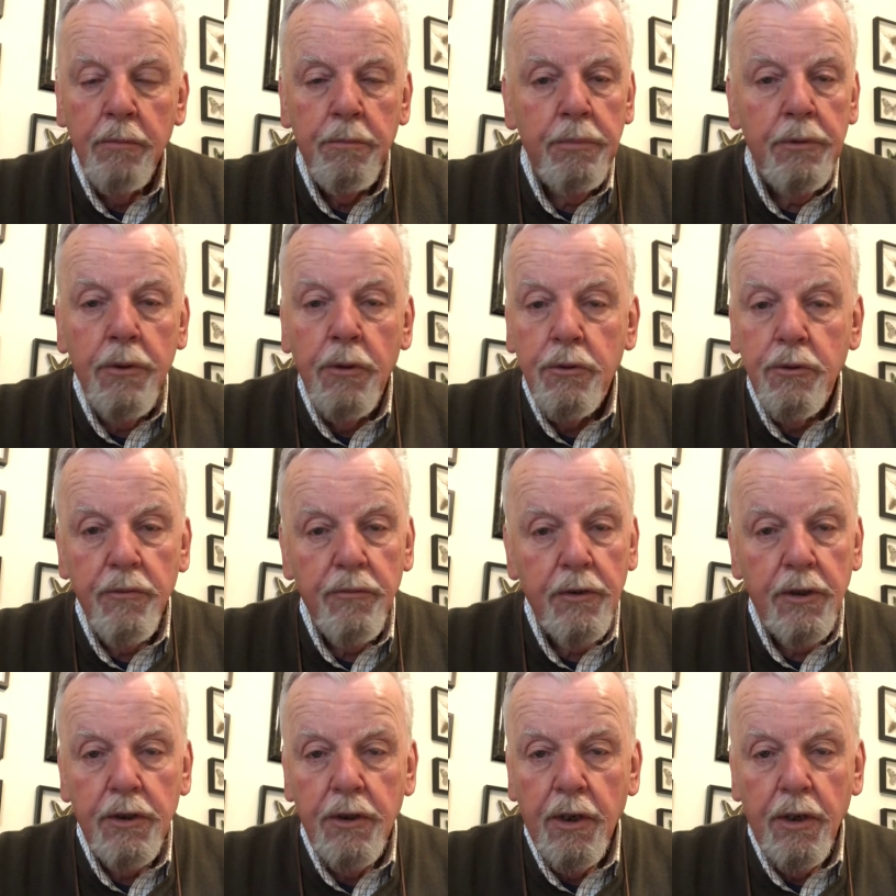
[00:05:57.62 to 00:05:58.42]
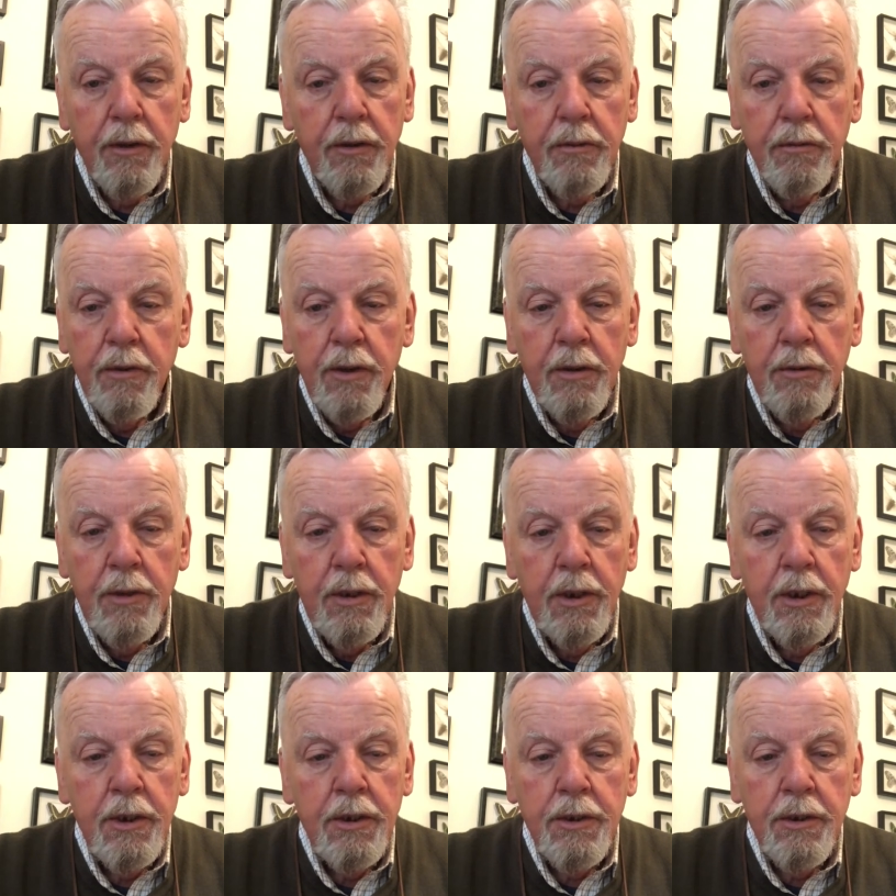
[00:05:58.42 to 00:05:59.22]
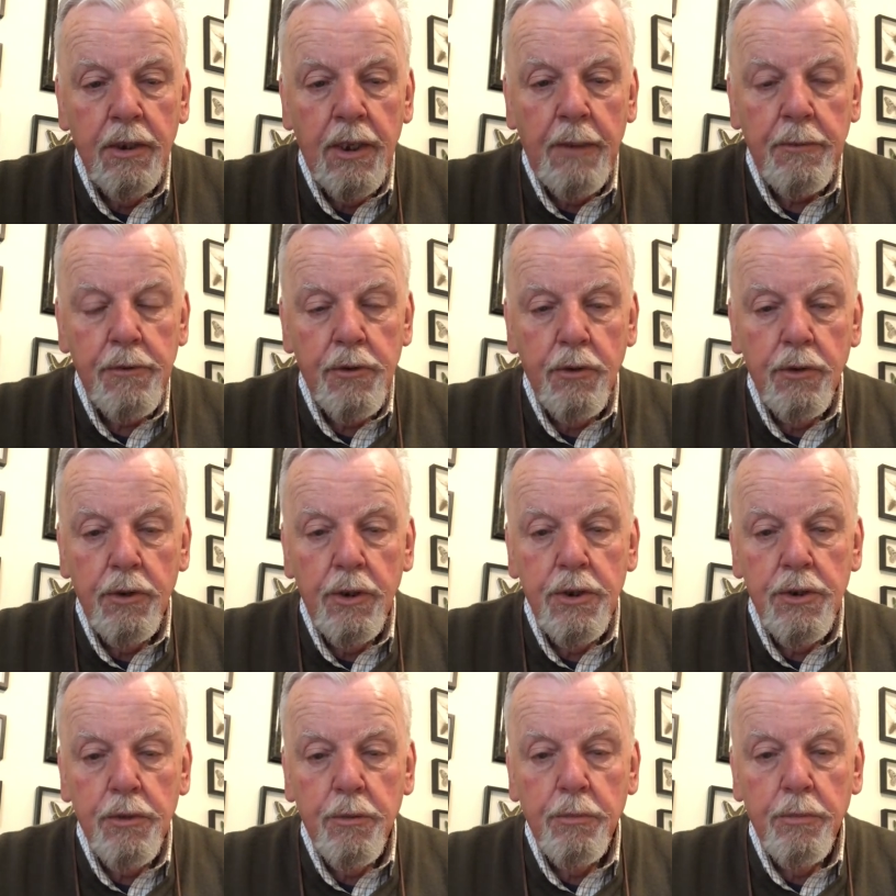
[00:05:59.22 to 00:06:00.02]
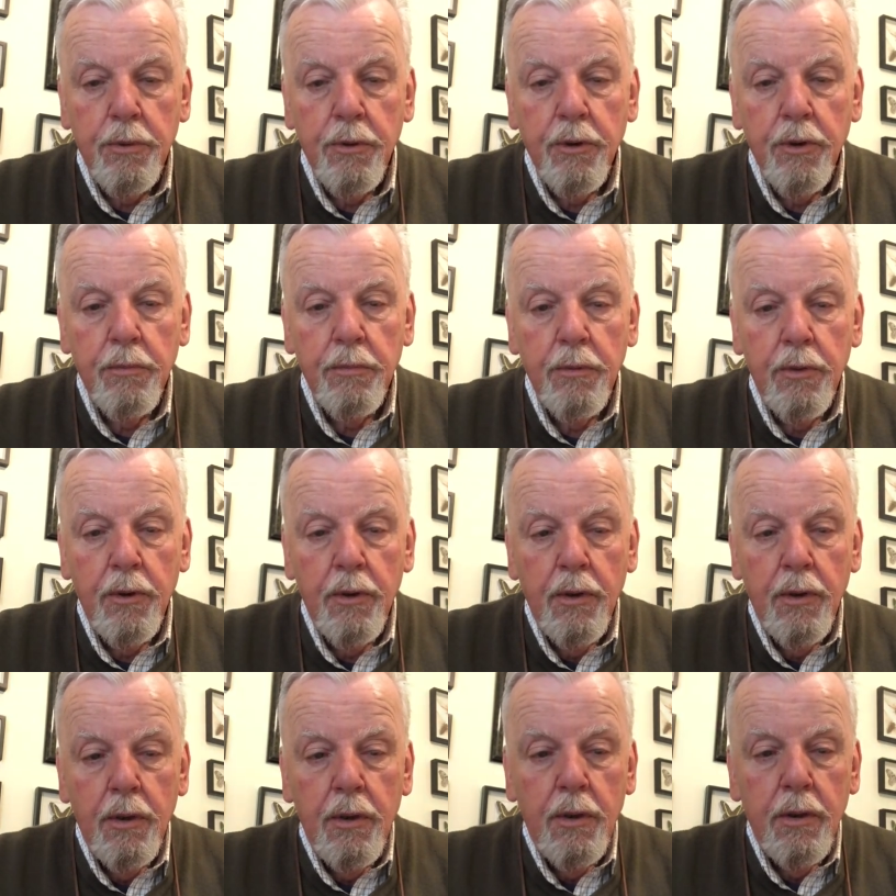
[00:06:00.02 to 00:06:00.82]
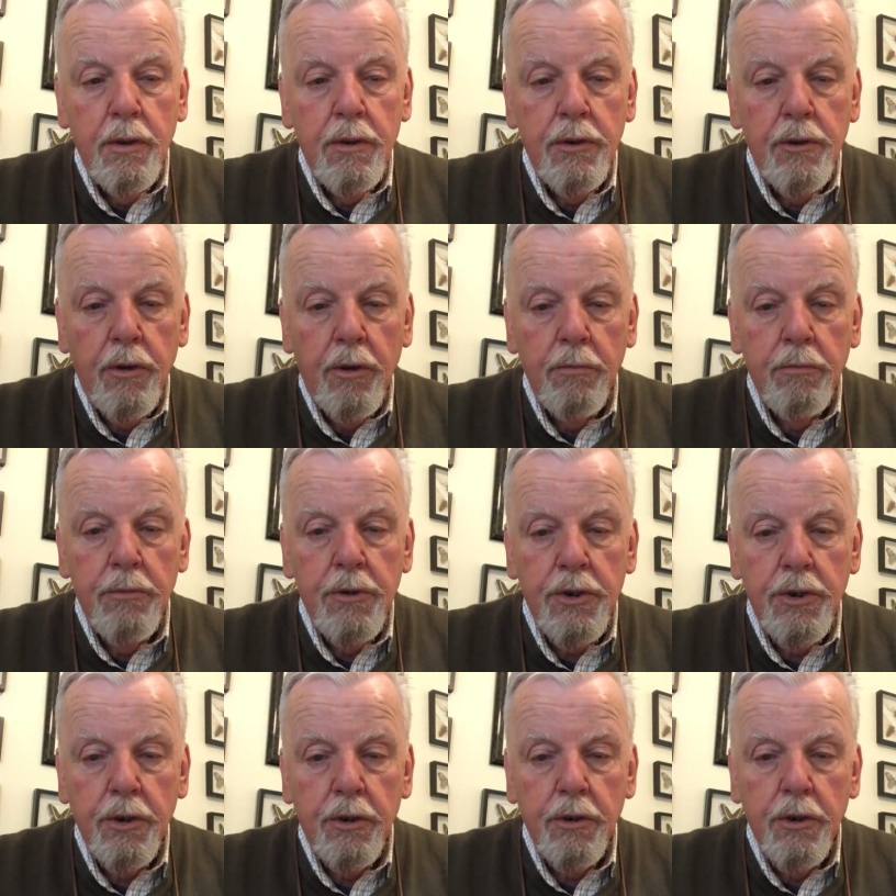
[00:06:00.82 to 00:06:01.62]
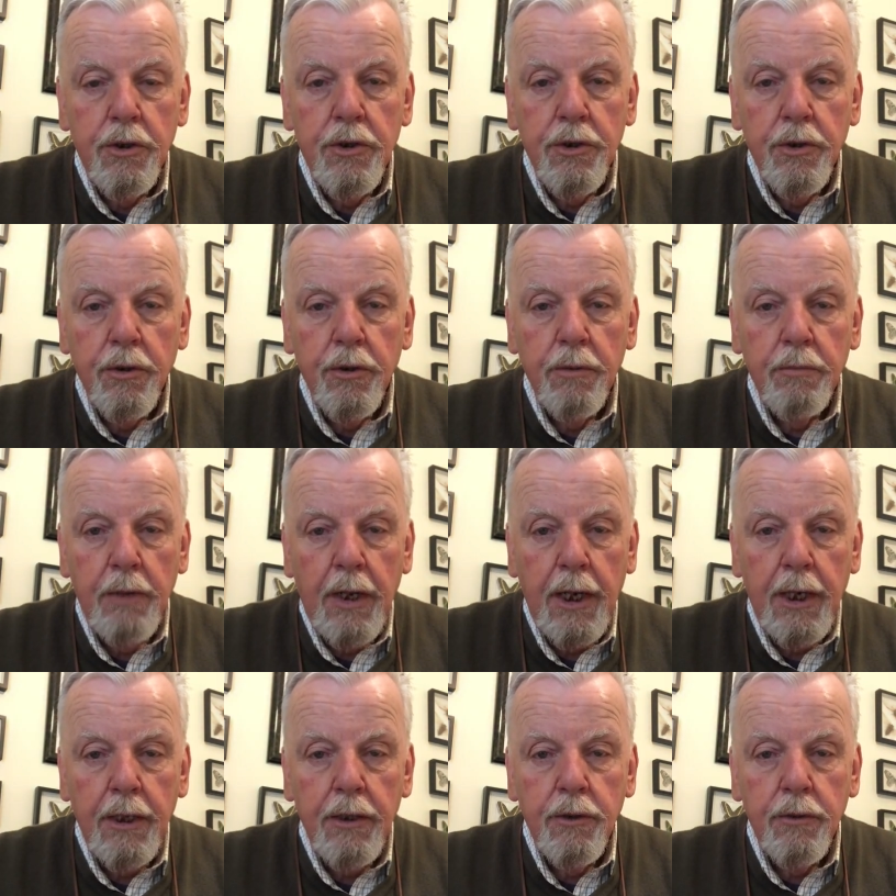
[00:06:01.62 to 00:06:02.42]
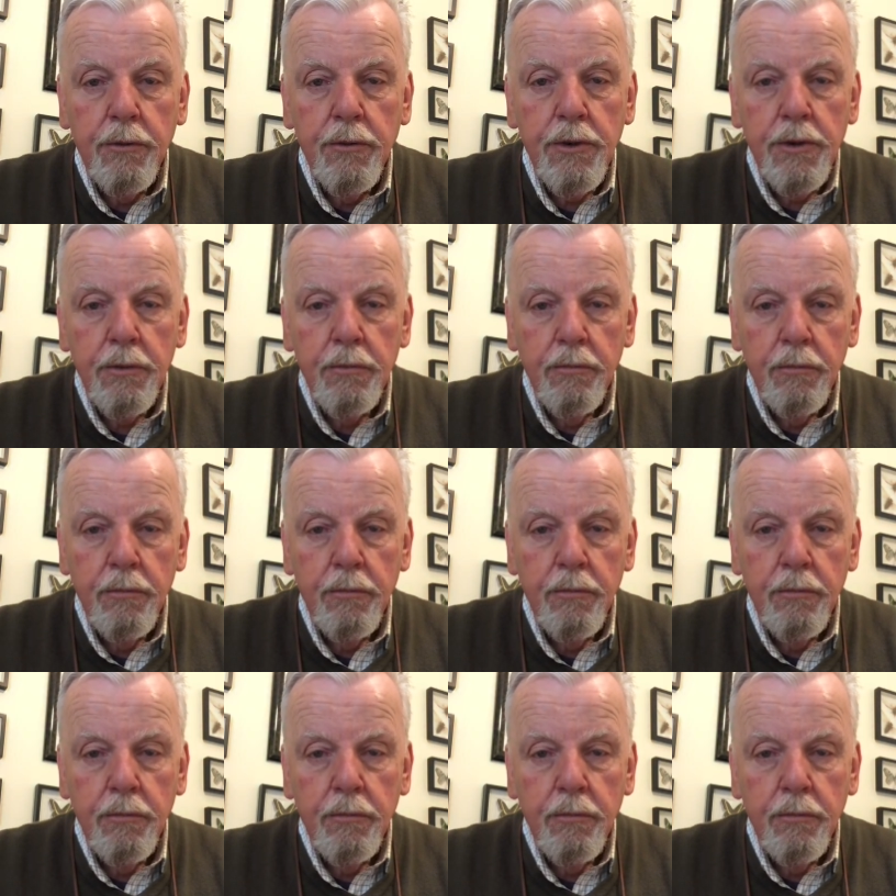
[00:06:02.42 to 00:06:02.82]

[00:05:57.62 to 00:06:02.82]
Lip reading: Beautifully done. I mean, it's absolutely superb. Tom's signature handles